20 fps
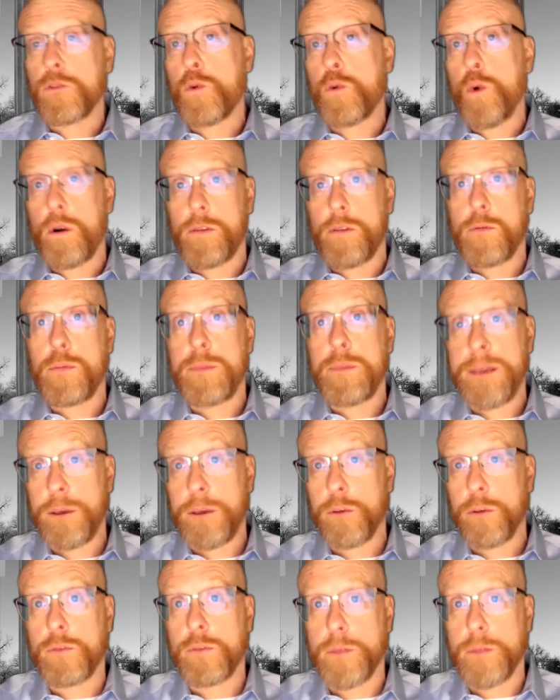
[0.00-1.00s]
Court of
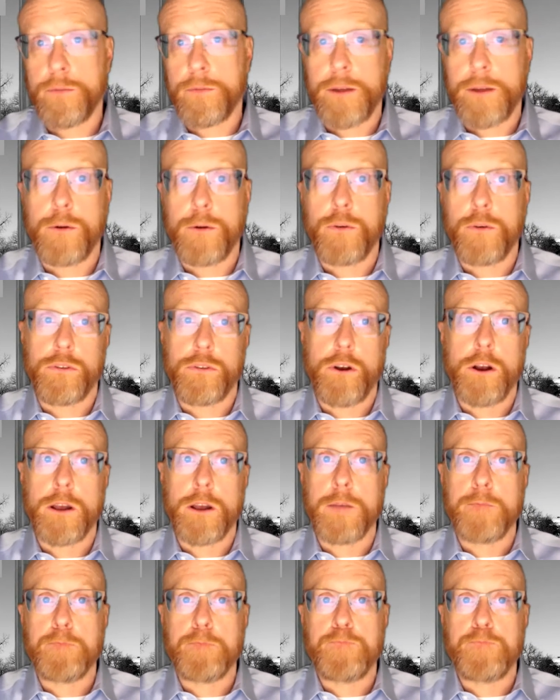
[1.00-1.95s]
Appeals for the Federal Circuit.